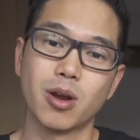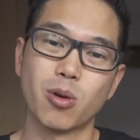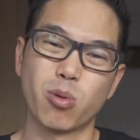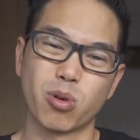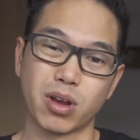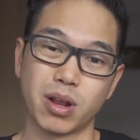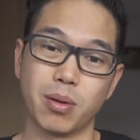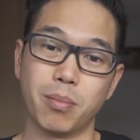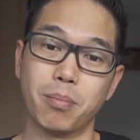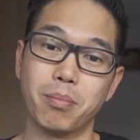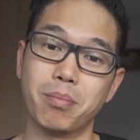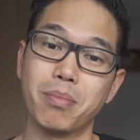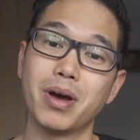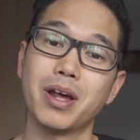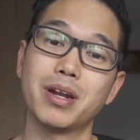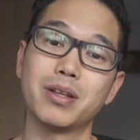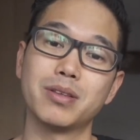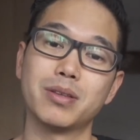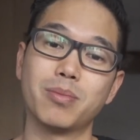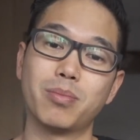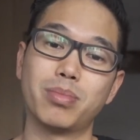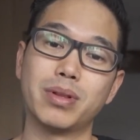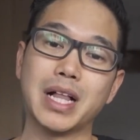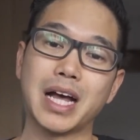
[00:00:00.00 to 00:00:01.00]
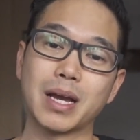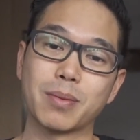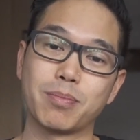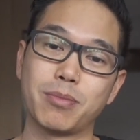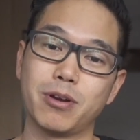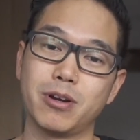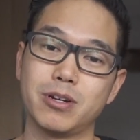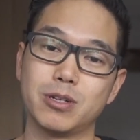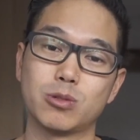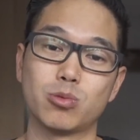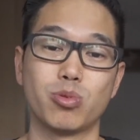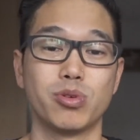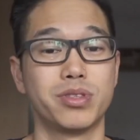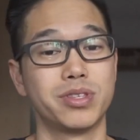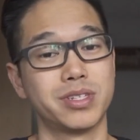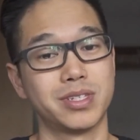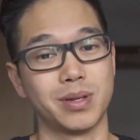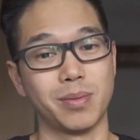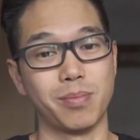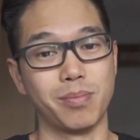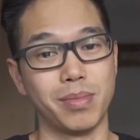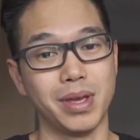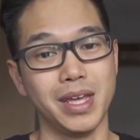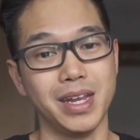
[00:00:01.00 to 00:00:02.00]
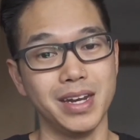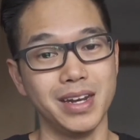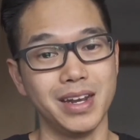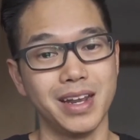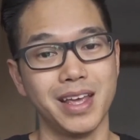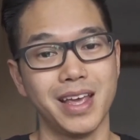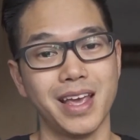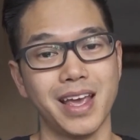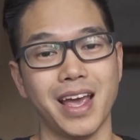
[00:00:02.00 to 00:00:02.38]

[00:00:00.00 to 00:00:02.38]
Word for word: We're gonna muddle the blackberries with some mint.